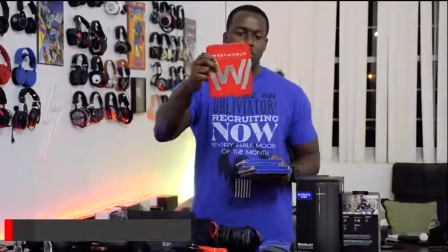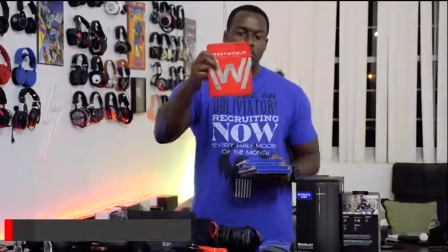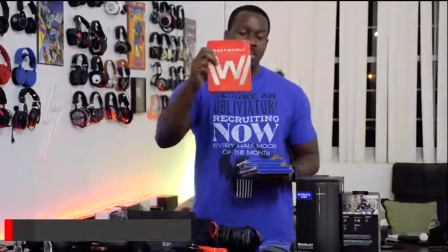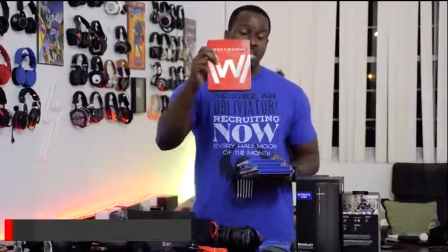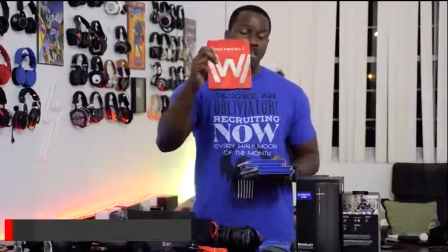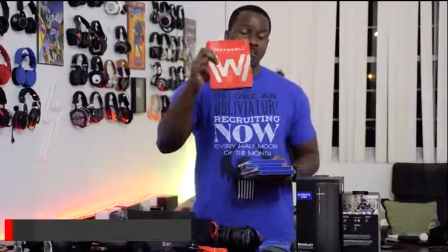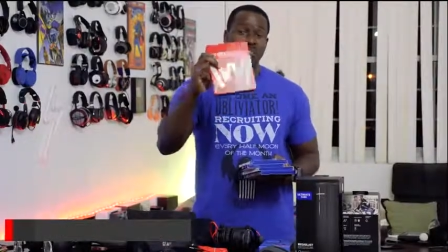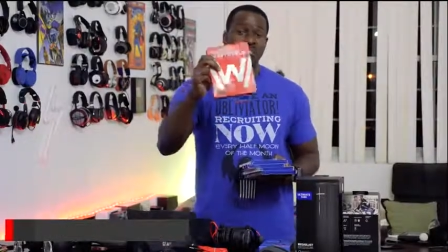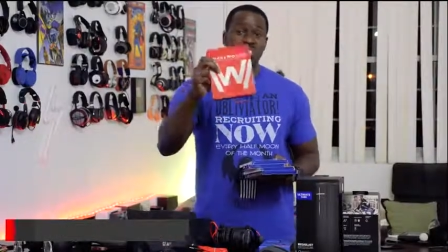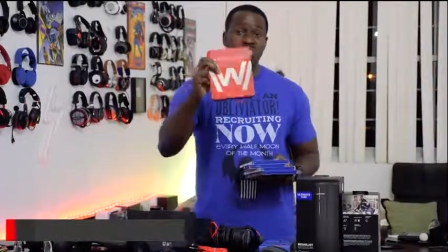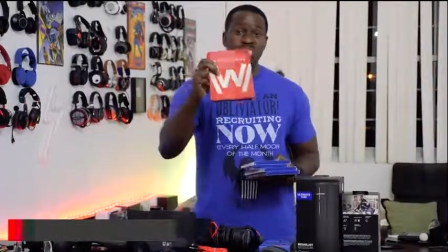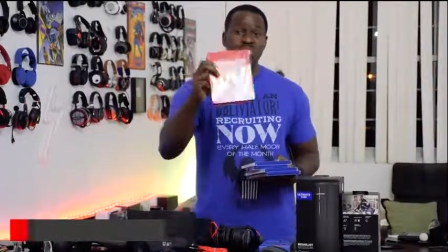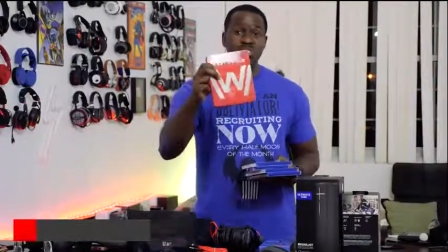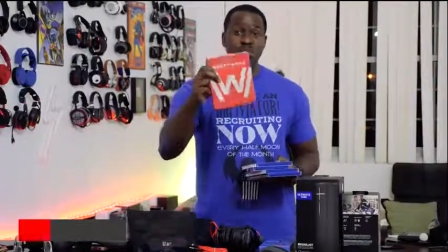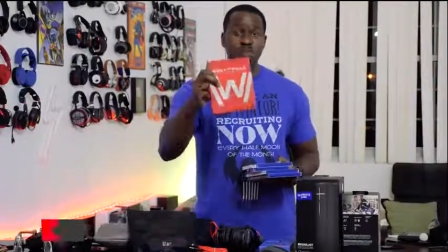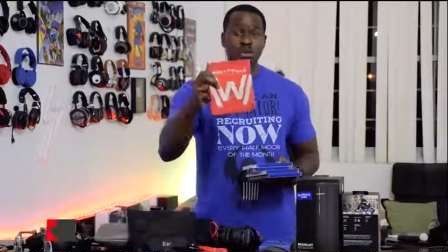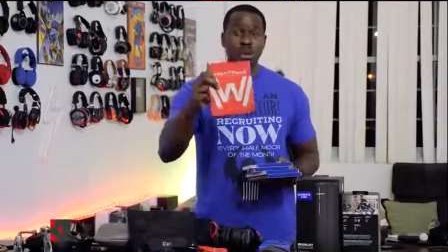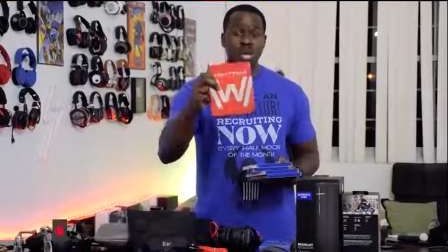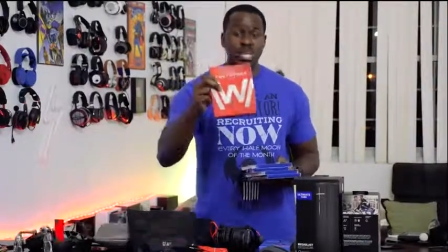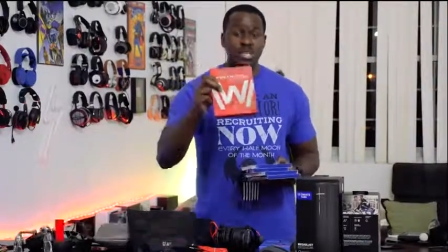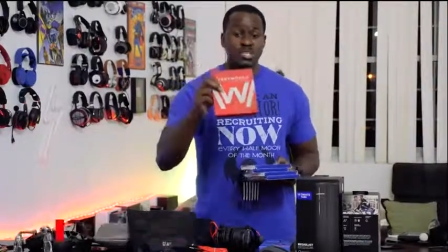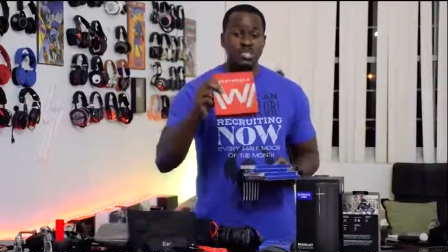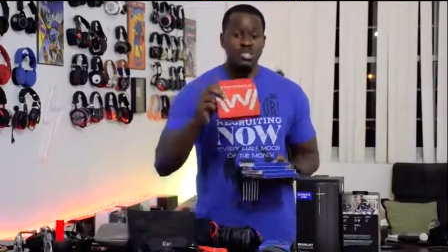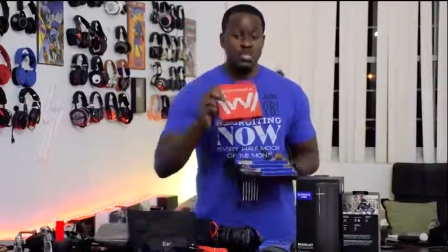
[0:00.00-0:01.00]
We're giving this
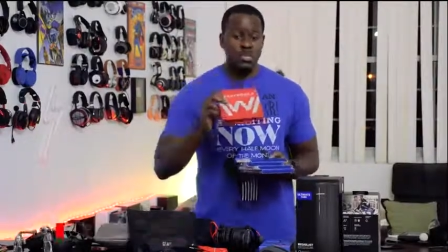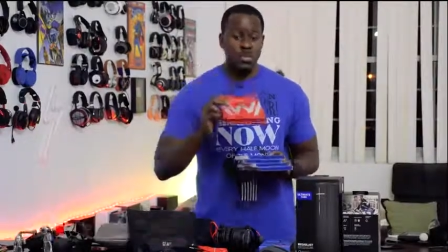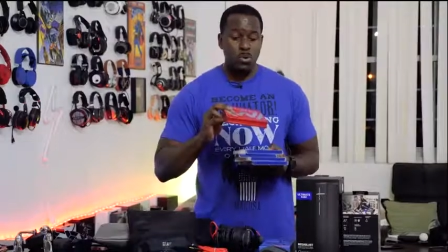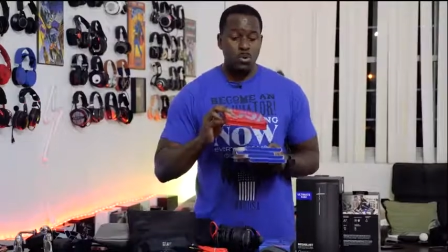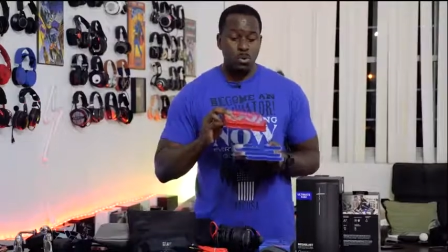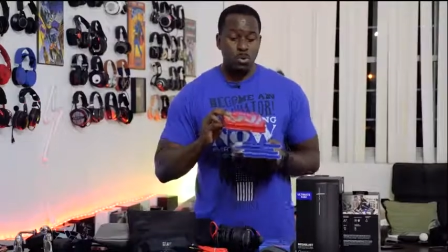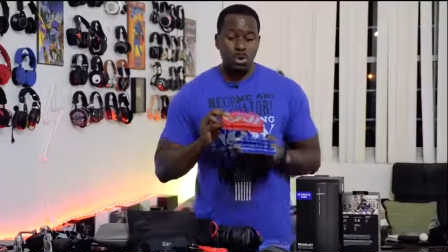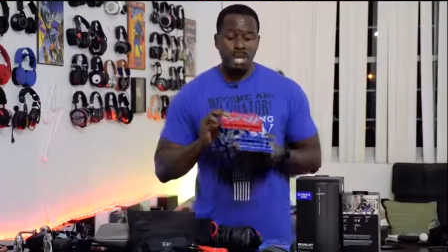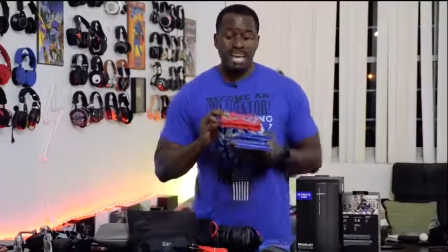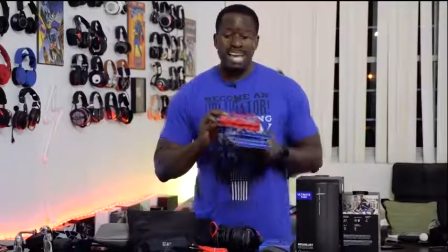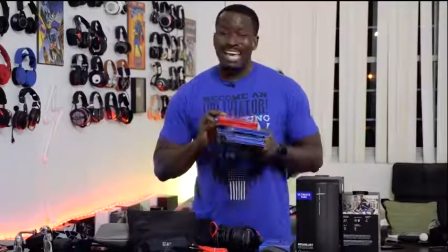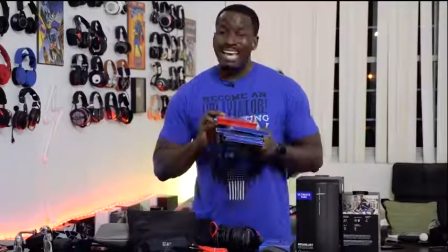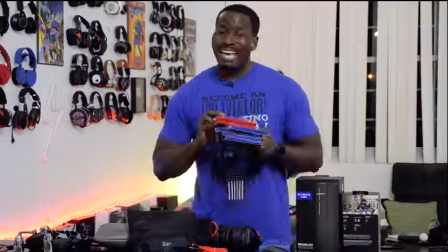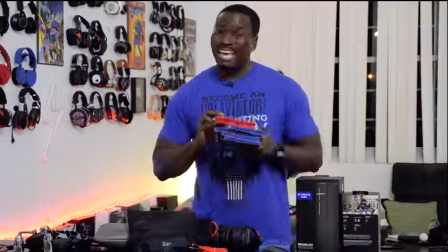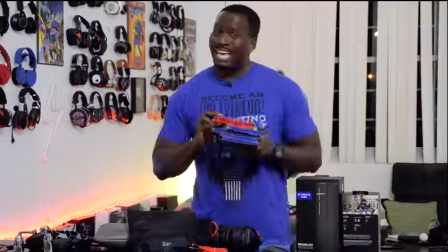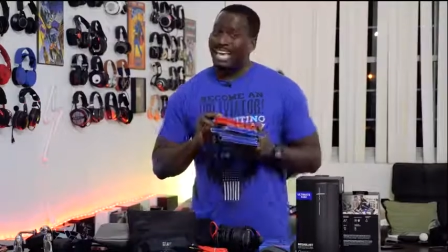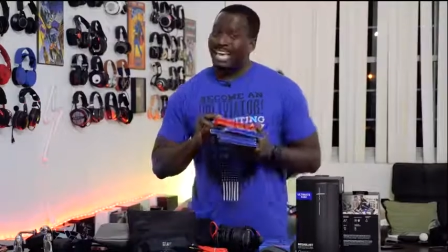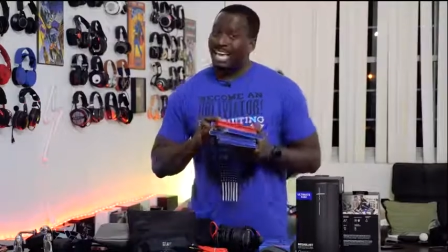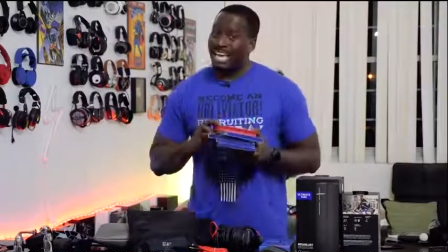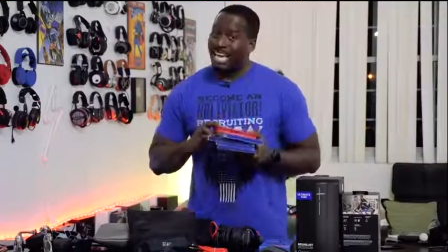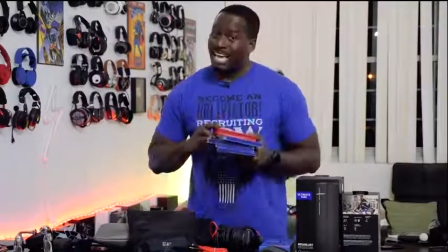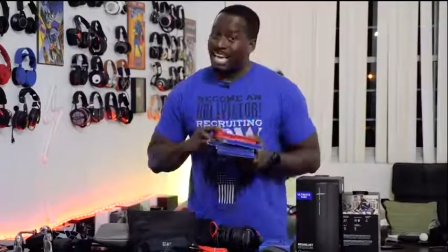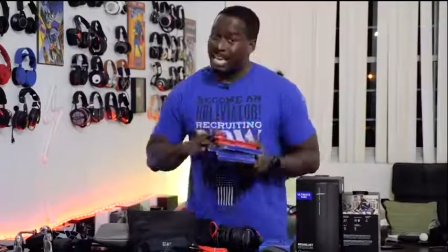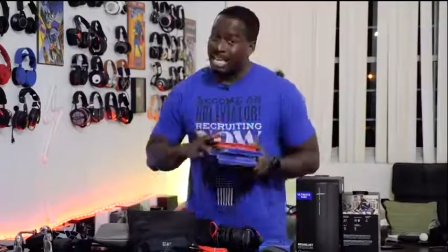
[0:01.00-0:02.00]
away, so
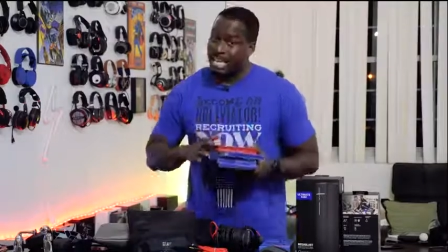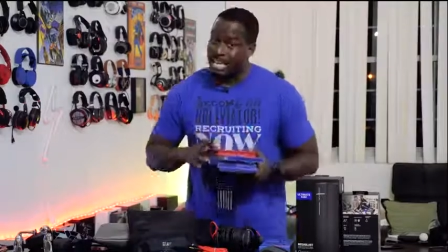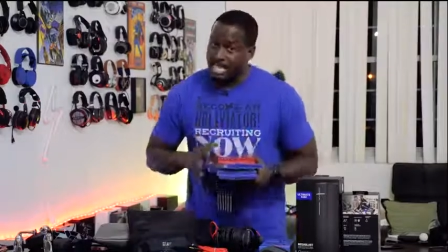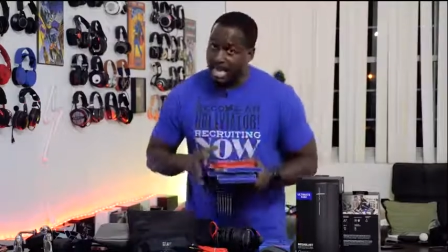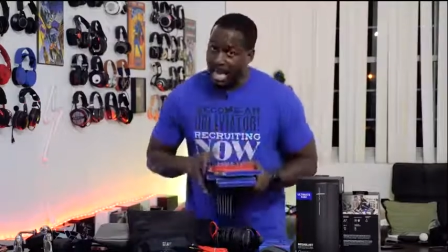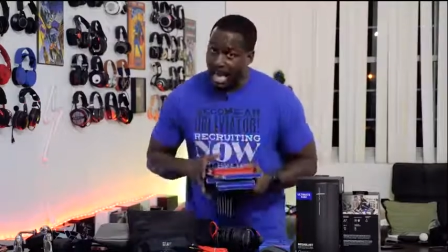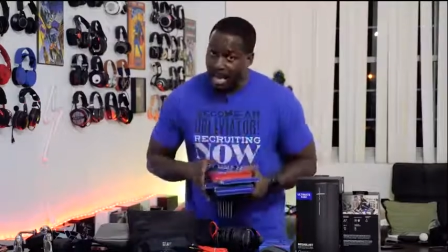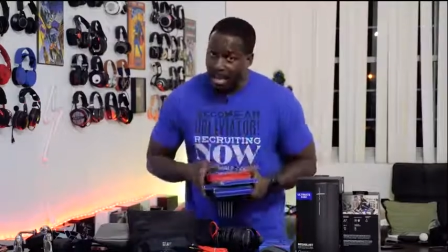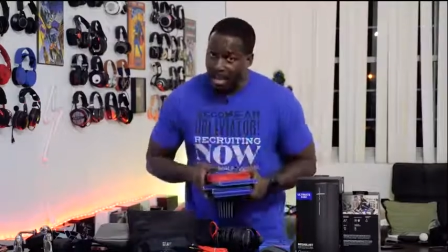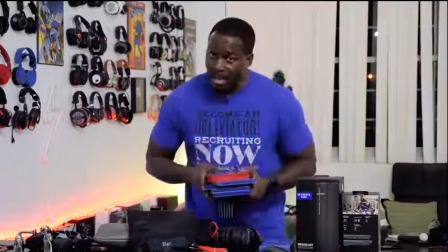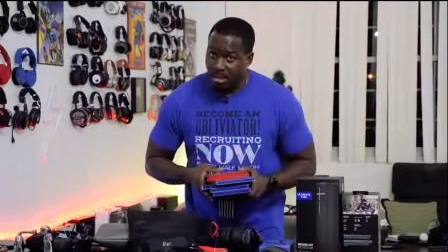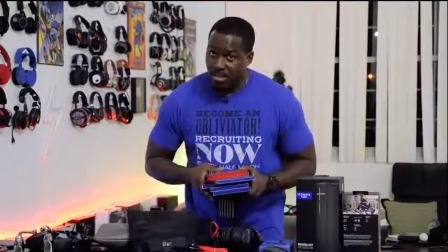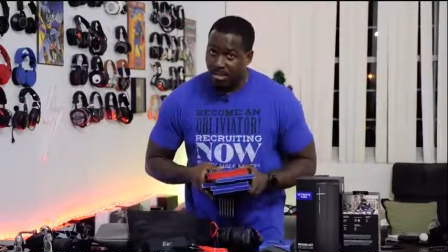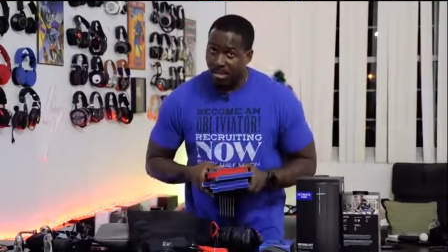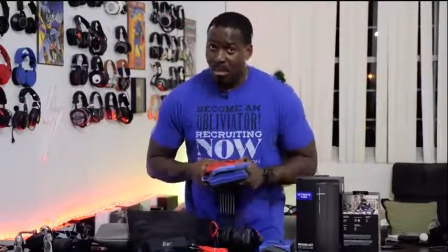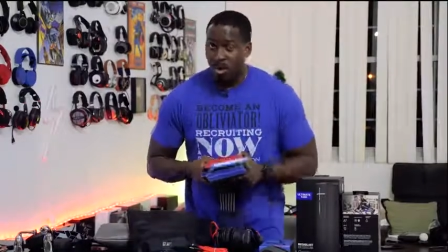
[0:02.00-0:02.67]
yeah,